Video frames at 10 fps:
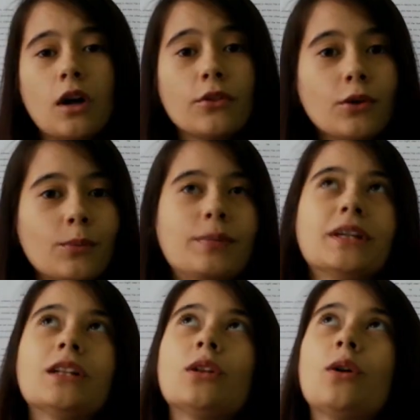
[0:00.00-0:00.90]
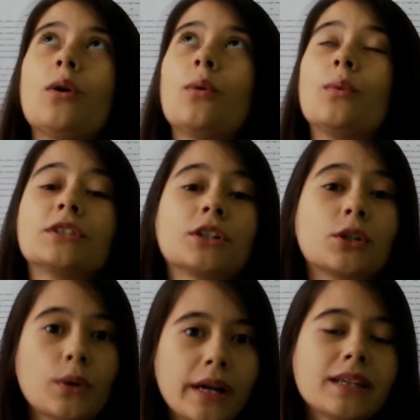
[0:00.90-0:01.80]
Although Bill was a
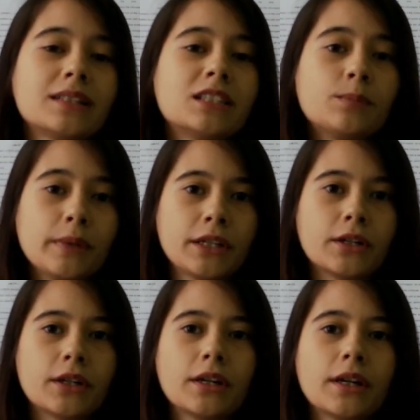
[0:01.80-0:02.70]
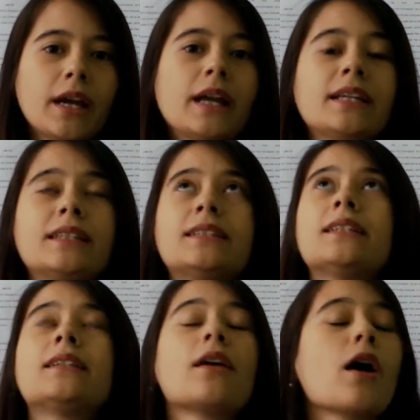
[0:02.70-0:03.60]
great speaker and he
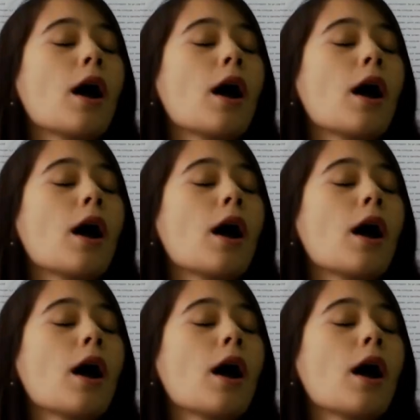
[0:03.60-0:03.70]
did